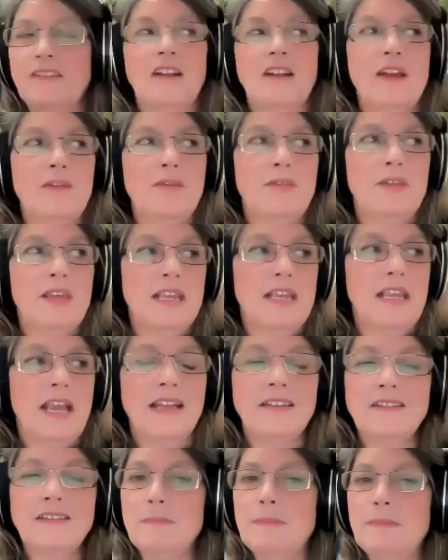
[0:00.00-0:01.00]
I think,
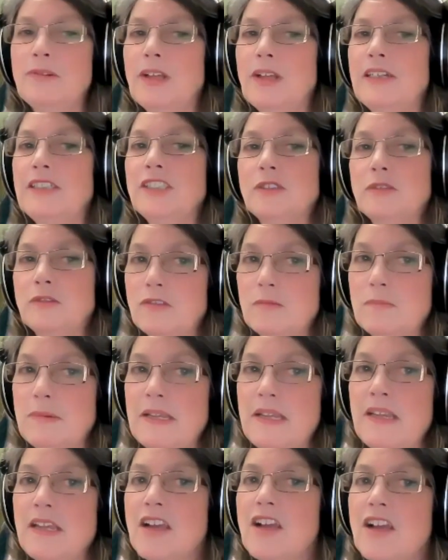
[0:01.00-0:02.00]
has the potential to
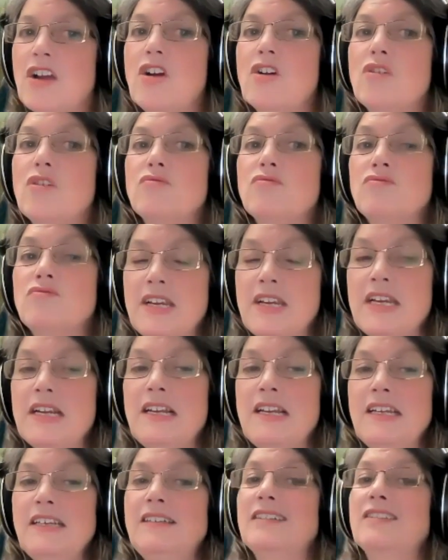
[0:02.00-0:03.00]
be
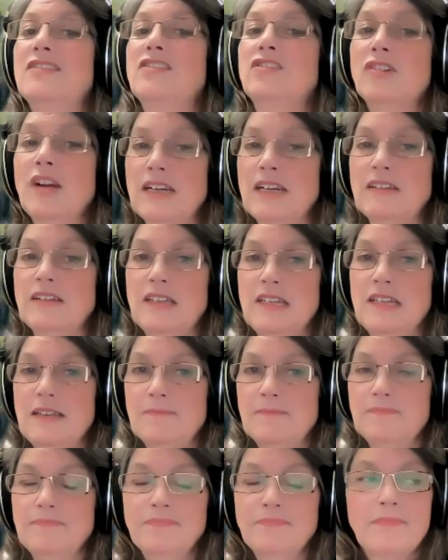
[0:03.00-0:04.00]
really
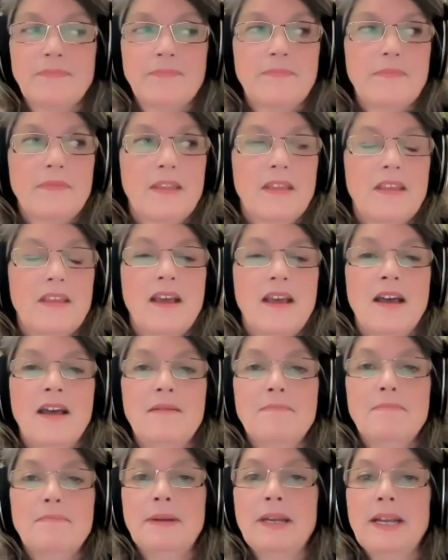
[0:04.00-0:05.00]
distracting.
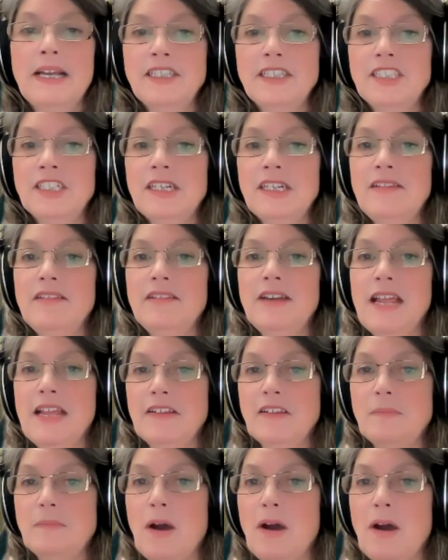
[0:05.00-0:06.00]
But actually, the
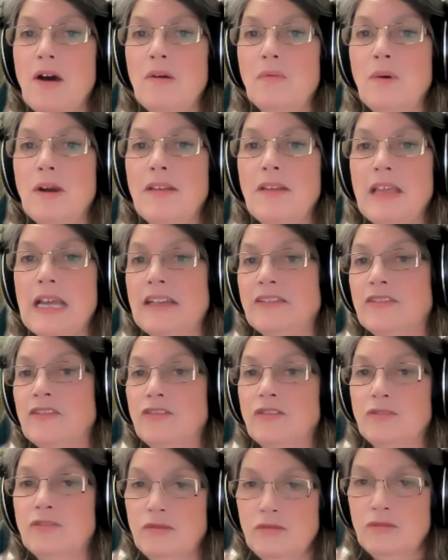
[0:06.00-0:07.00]
next part where the
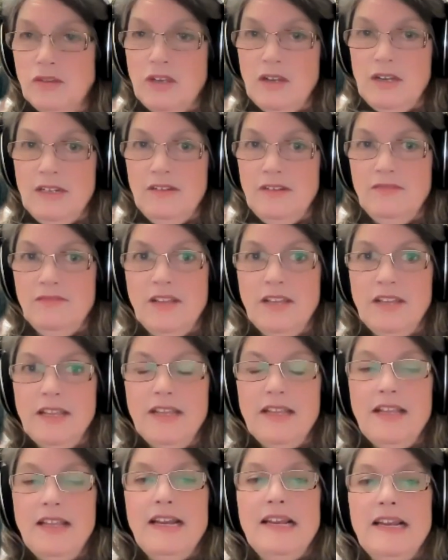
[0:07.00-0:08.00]
astronaut kind of
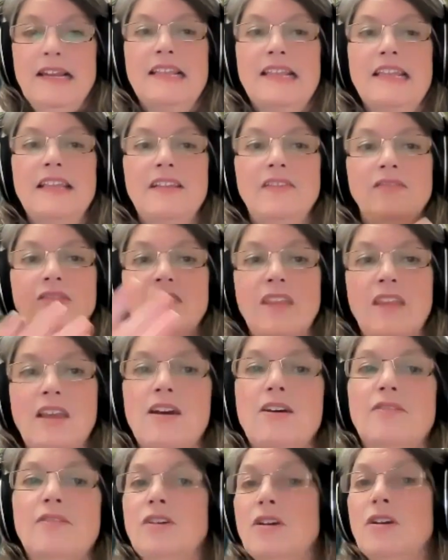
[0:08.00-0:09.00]
leaves the
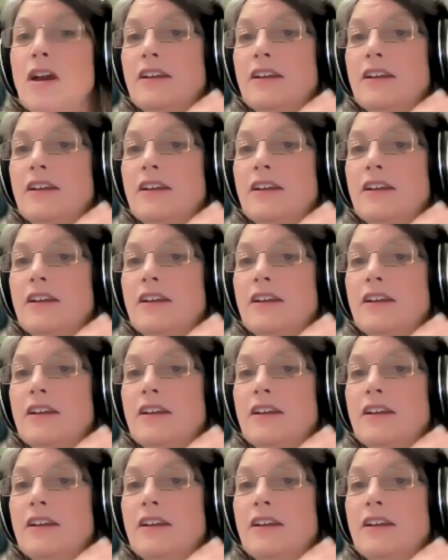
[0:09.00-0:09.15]
Earth, you